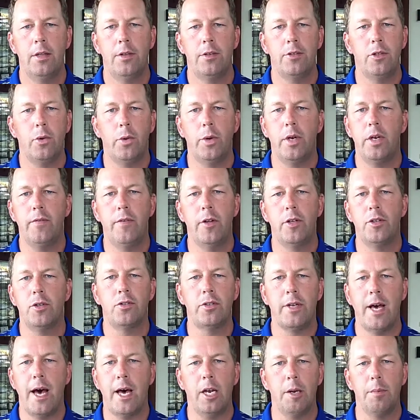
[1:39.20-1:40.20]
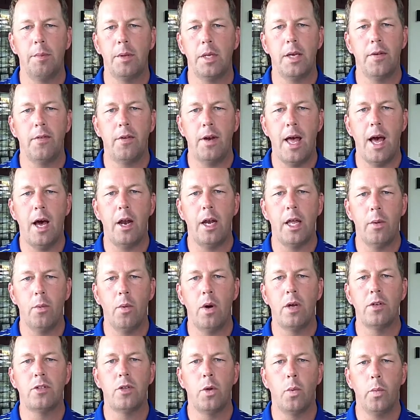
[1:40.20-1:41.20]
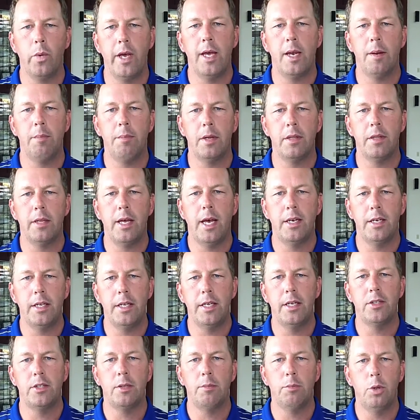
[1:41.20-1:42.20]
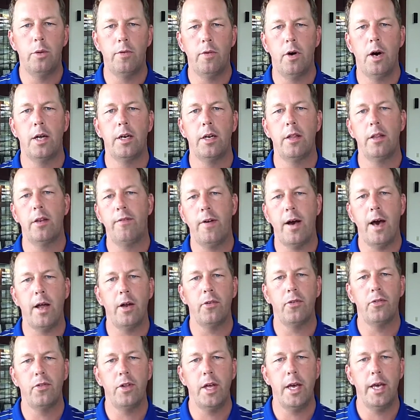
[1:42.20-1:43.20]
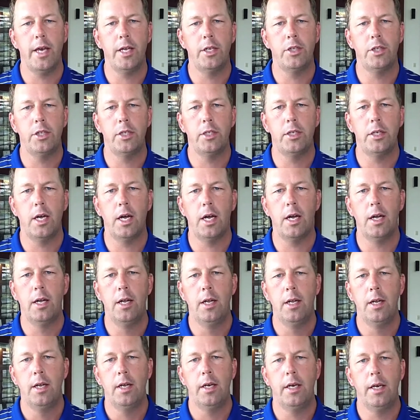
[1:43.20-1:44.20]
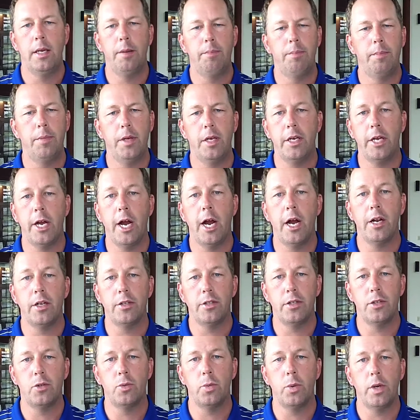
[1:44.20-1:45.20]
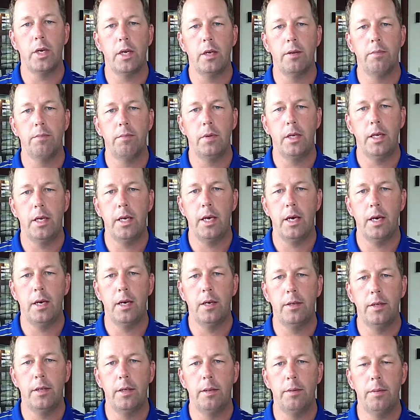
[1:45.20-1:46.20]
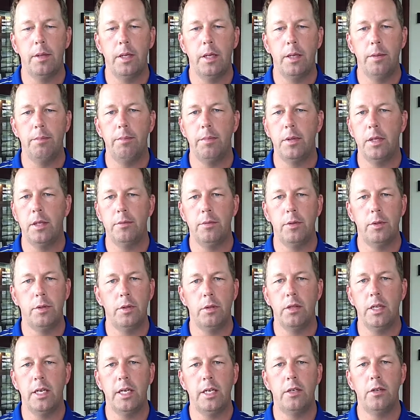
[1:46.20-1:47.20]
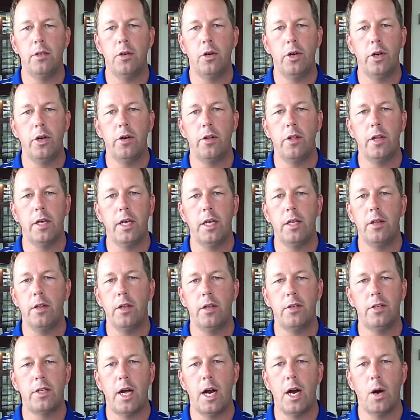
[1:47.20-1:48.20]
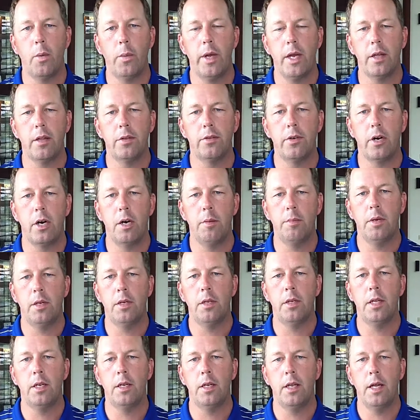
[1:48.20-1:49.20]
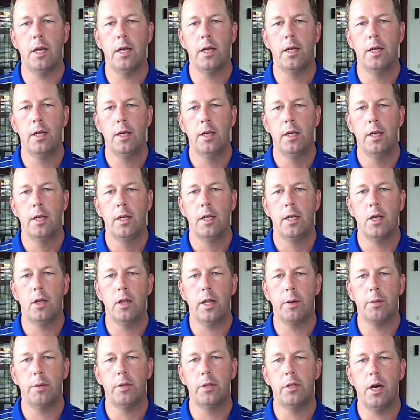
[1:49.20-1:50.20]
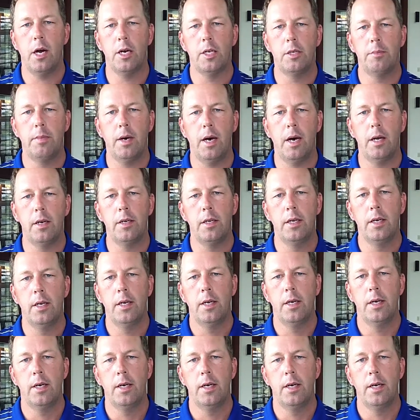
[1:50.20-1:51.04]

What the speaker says: There's no individual title to be given out. He wants to win, but the idea is to move on to the final stage, and he carried us this week. He's leading or near the lead the entire week of the tournament, and then, you know, like we talked about,